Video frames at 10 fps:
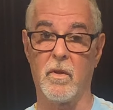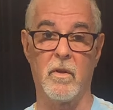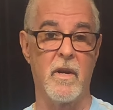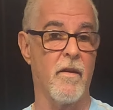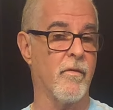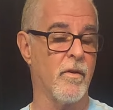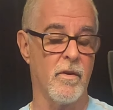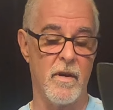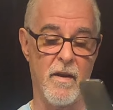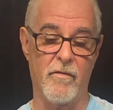you
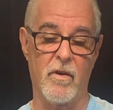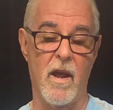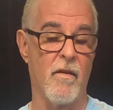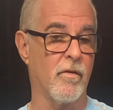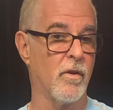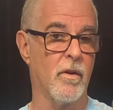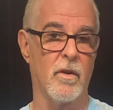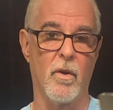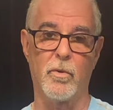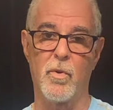never
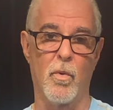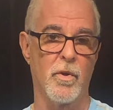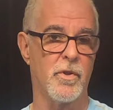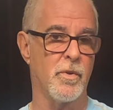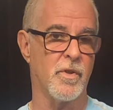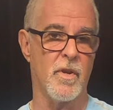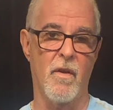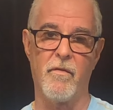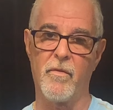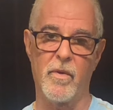ever go towards
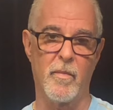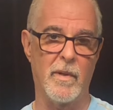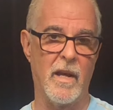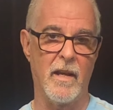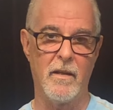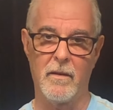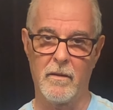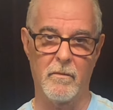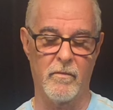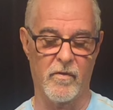yourself with a blade
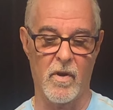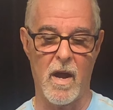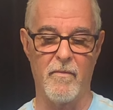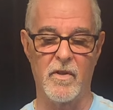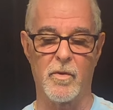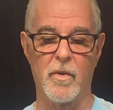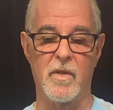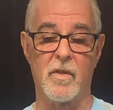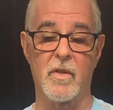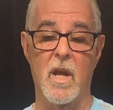for obvious
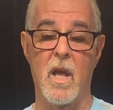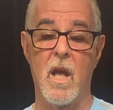reasons.